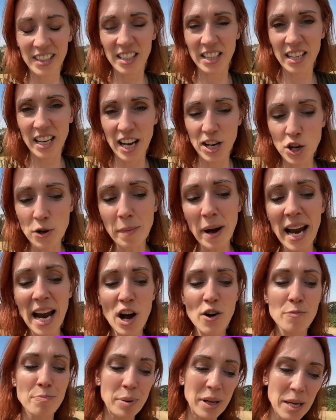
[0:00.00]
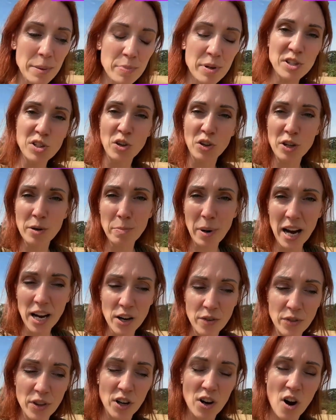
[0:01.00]
Okay, you may have beepers on the back
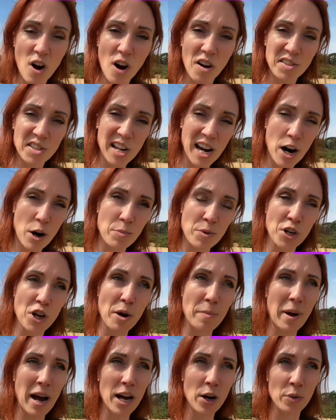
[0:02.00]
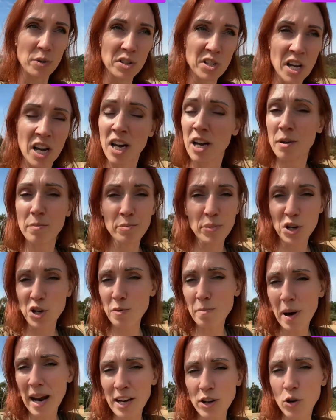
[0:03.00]
of the car to help you go backwards, but you
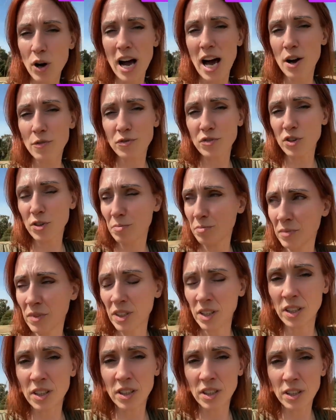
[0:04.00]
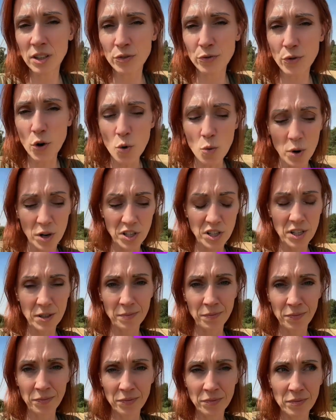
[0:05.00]
may not have them forward.
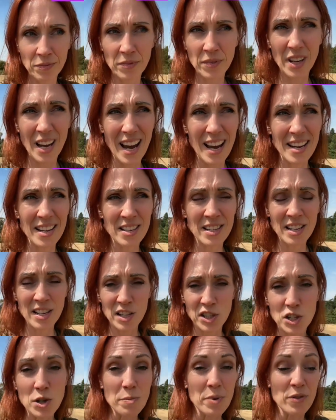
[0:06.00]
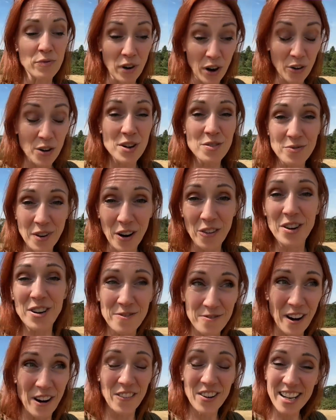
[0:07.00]
Okay, so be very, very,
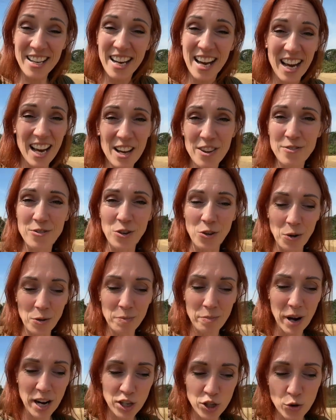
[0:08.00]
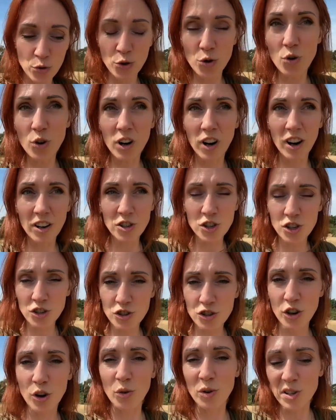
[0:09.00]
very careful. Make sure your clutch
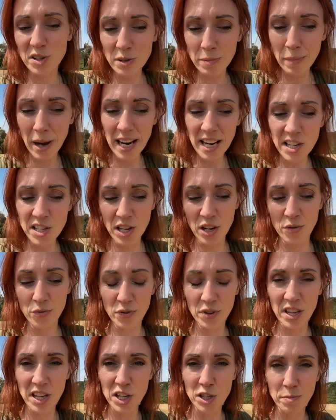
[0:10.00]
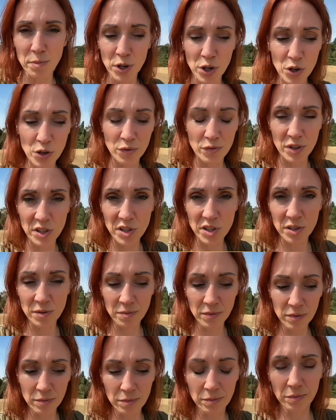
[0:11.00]
control is amazing for these maneuvers.
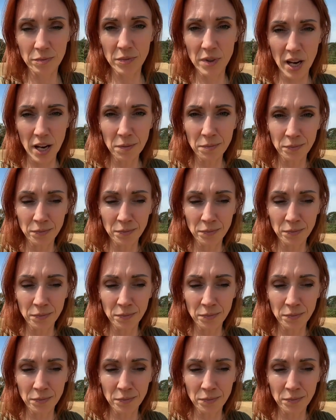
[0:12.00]
Yeah.